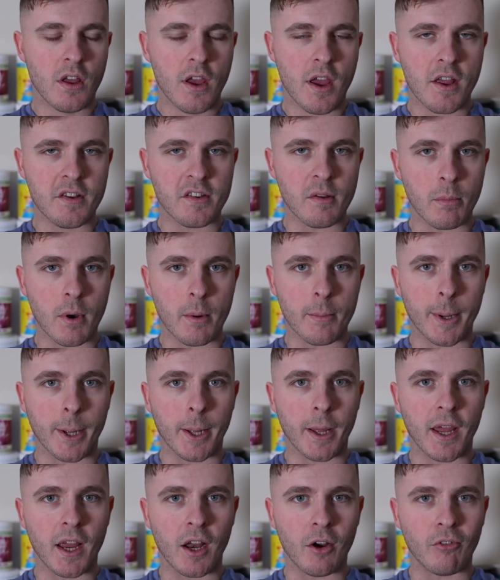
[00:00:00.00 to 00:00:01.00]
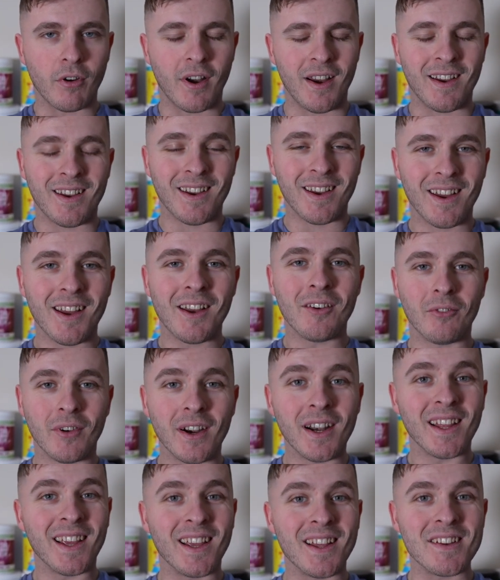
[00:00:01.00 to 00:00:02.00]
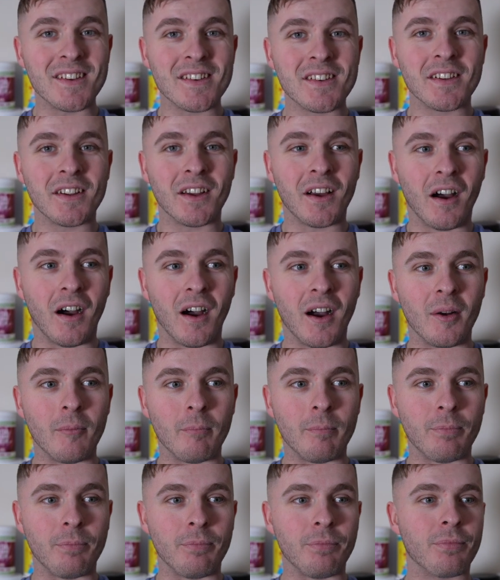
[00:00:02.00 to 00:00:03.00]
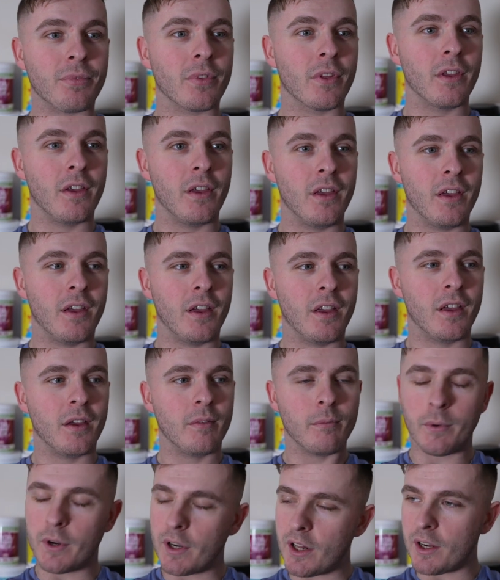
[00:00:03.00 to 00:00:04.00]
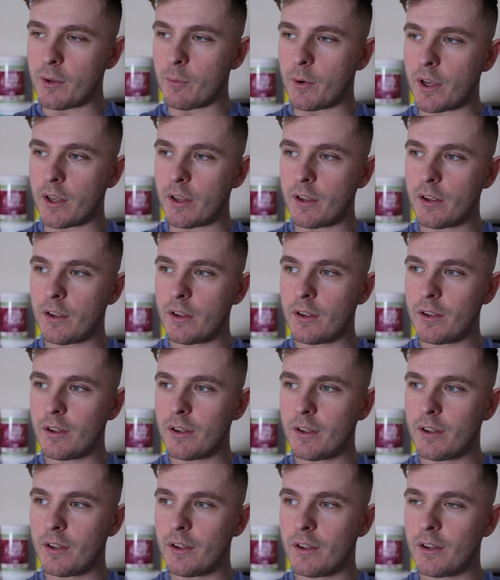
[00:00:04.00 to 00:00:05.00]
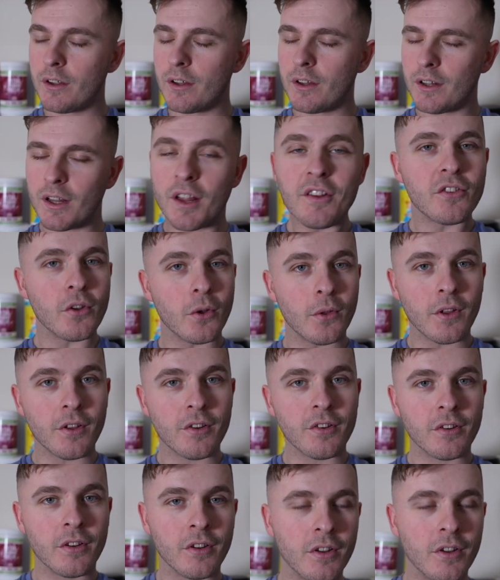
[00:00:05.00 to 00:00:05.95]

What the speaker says: It's a bummer. It really is. But anyway, let's do this.